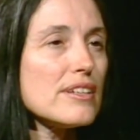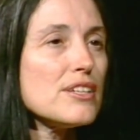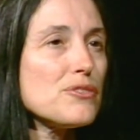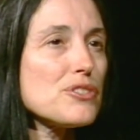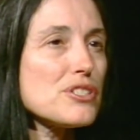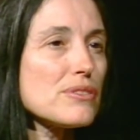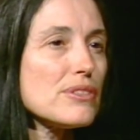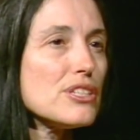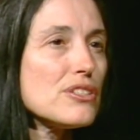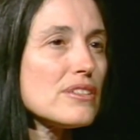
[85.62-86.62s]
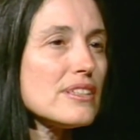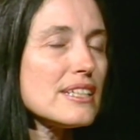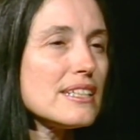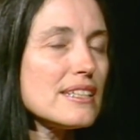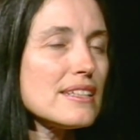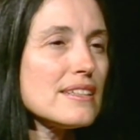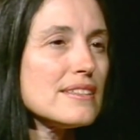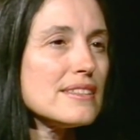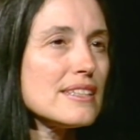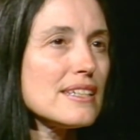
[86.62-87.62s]
an interest originally
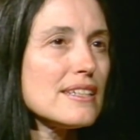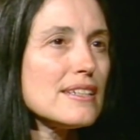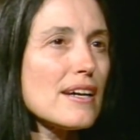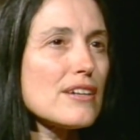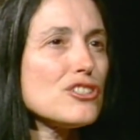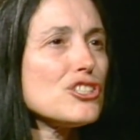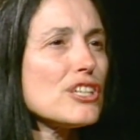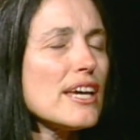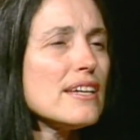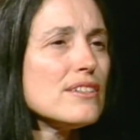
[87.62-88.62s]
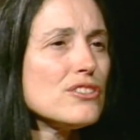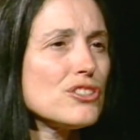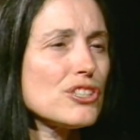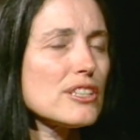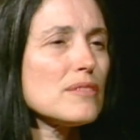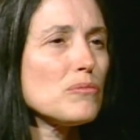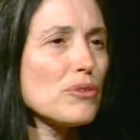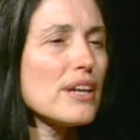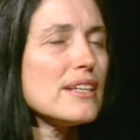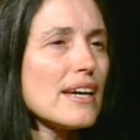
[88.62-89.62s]
in the change in
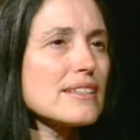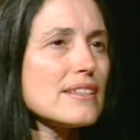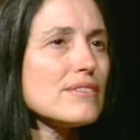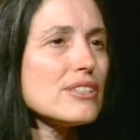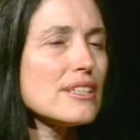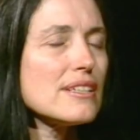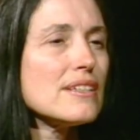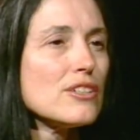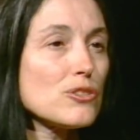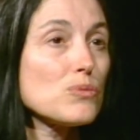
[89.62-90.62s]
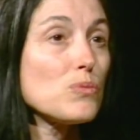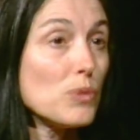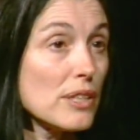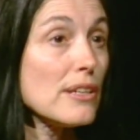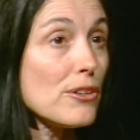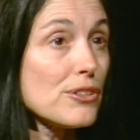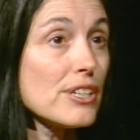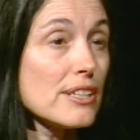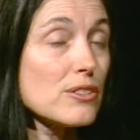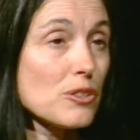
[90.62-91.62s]
brain activity when
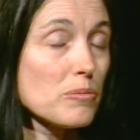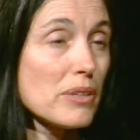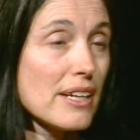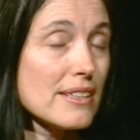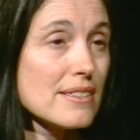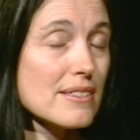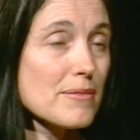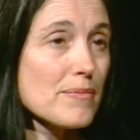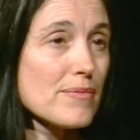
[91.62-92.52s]
learning took place.